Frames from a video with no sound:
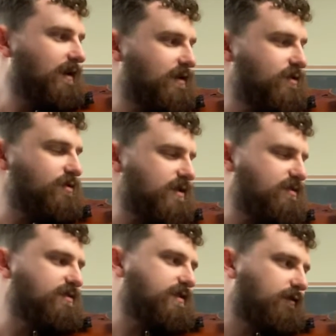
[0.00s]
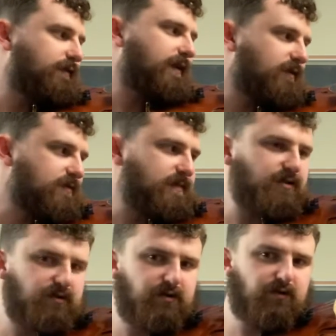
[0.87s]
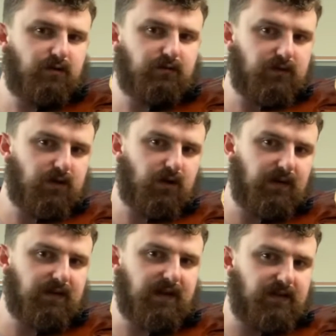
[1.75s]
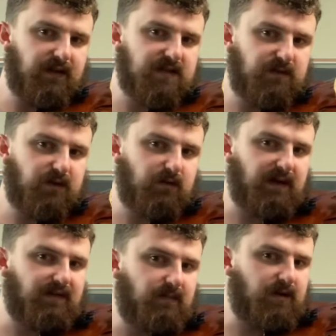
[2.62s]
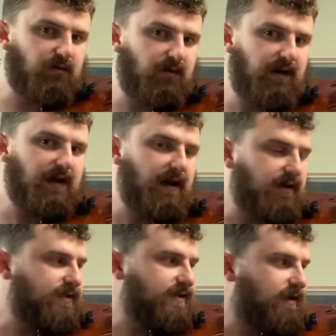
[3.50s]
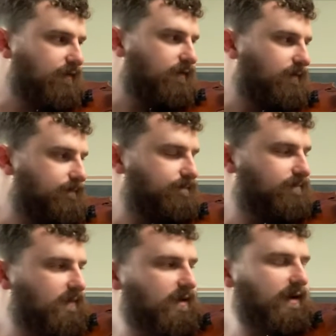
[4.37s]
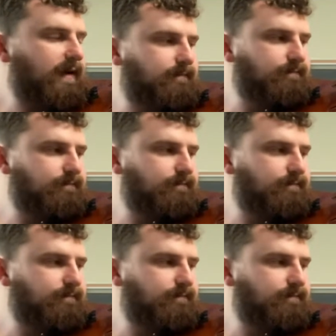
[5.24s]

Do this using your fingers. Make sure you don't go in like this when you're waving, but go right at yourself. Okay?